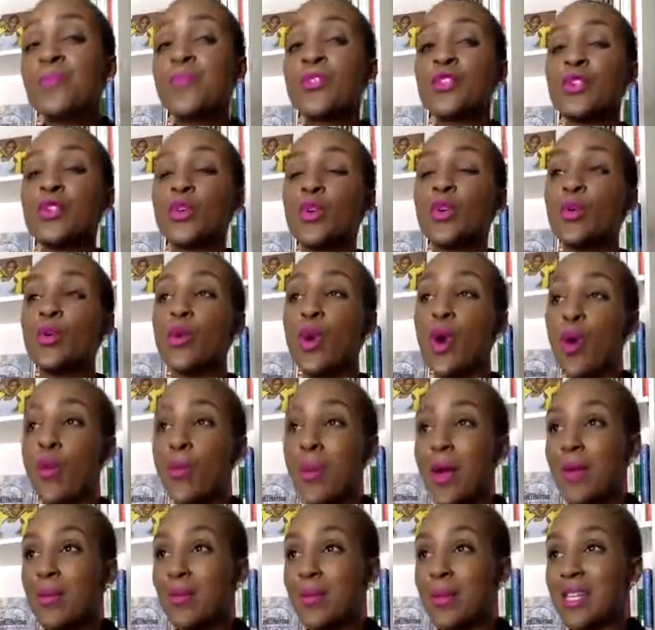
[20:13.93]
to grow
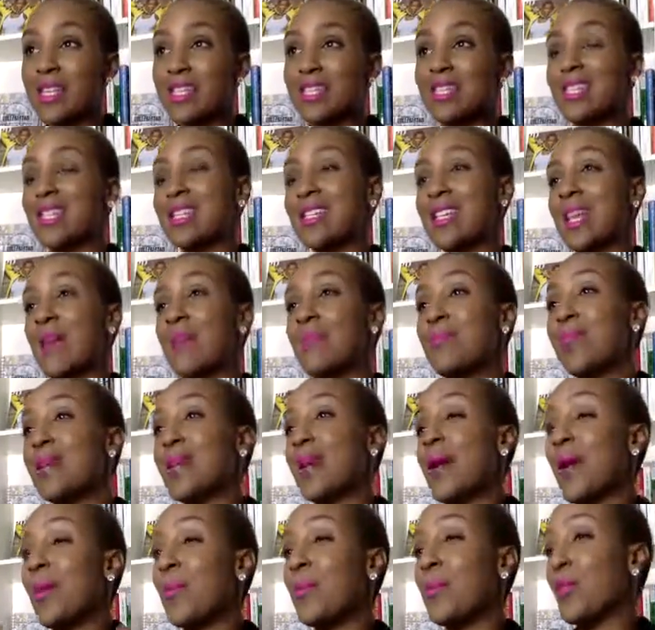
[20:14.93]
my business and
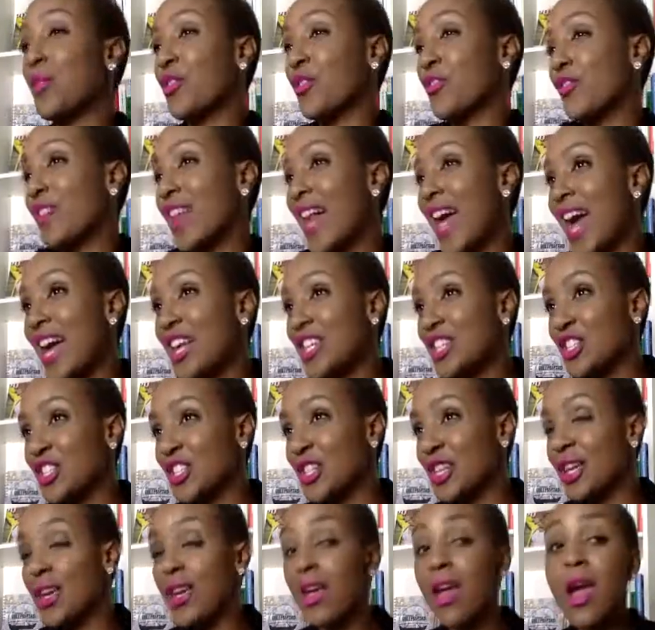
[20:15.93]
become more
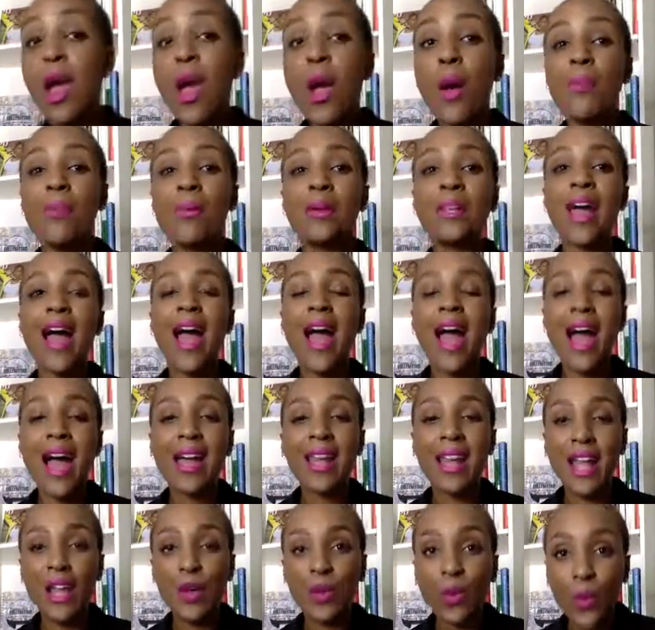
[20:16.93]
flashy. But
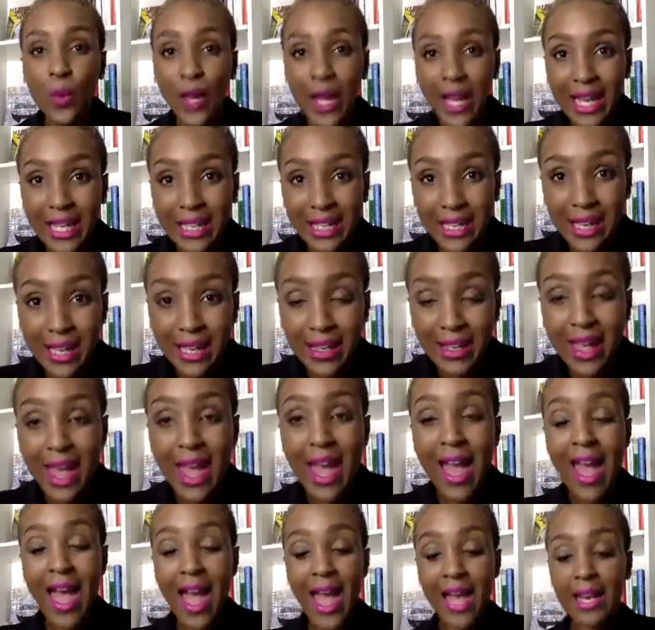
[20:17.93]
had I waited,
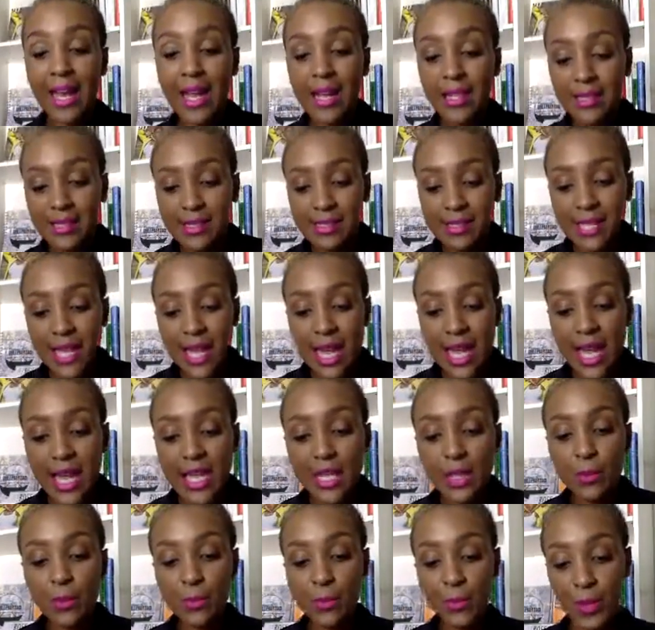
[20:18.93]
had I
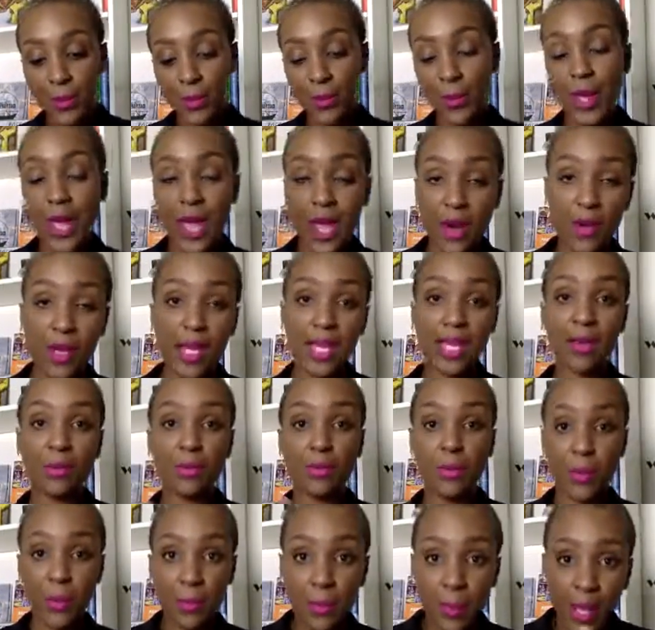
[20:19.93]
stayed preparing
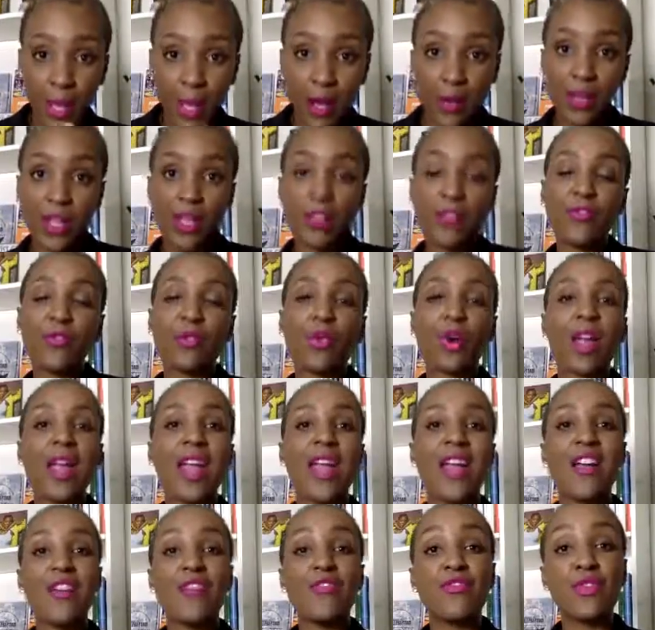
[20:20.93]
and preparing
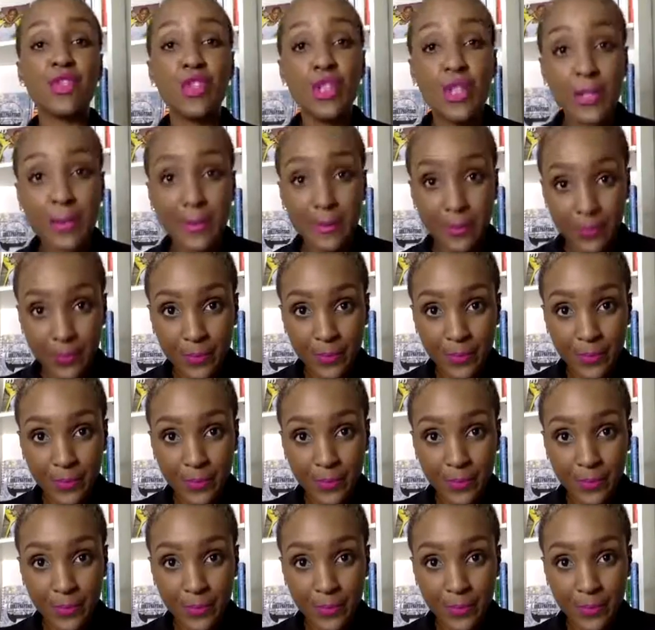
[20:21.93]
forever,